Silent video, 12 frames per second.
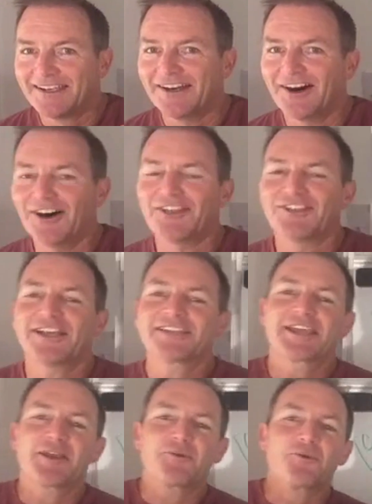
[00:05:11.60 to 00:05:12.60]

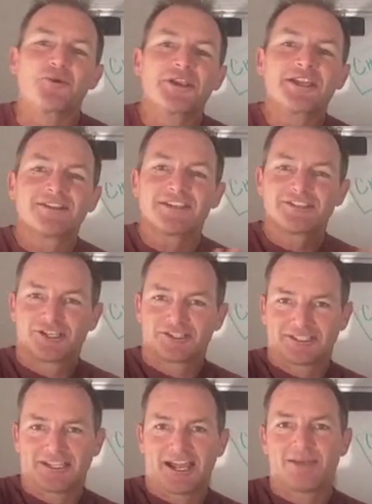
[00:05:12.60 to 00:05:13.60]
unless I really took
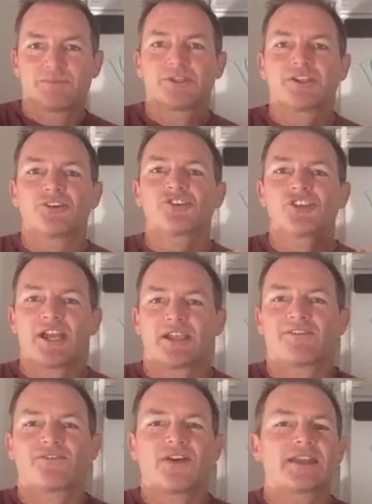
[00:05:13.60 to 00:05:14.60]
the time to go check
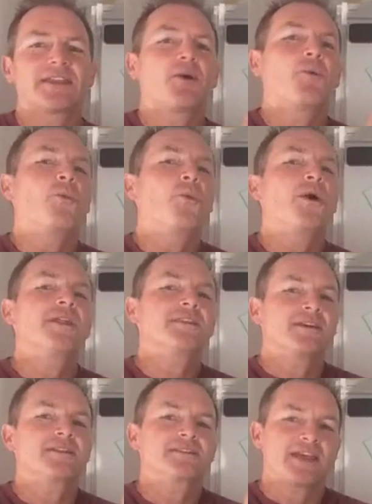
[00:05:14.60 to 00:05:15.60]
and find out what
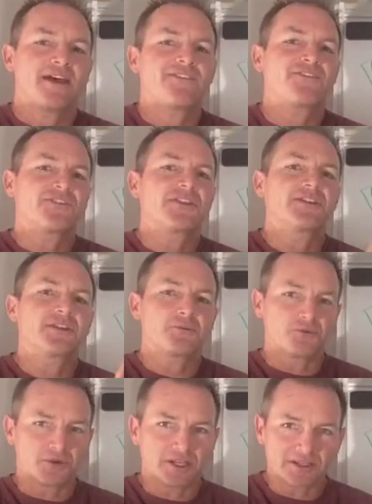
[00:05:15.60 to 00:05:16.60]
does that feeling
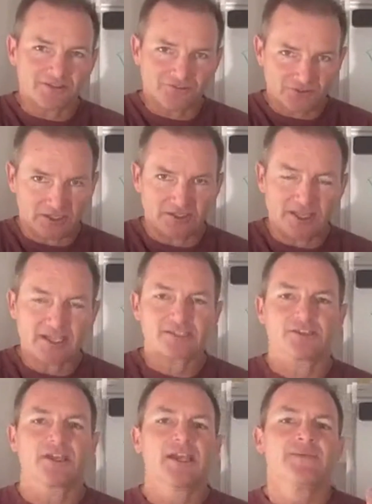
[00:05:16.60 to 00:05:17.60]
really feel like.
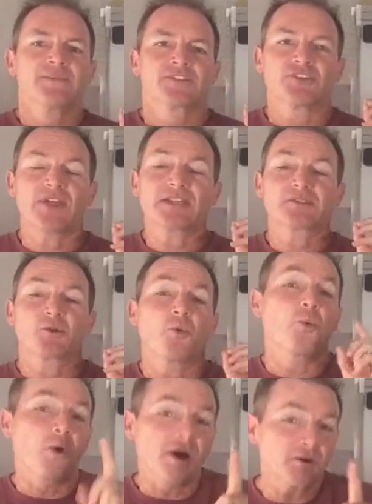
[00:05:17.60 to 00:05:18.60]
So that's
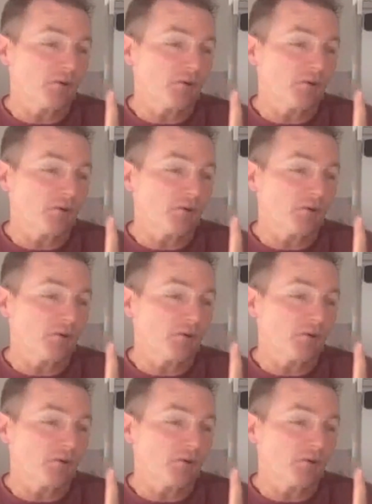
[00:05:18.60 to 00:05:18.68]
one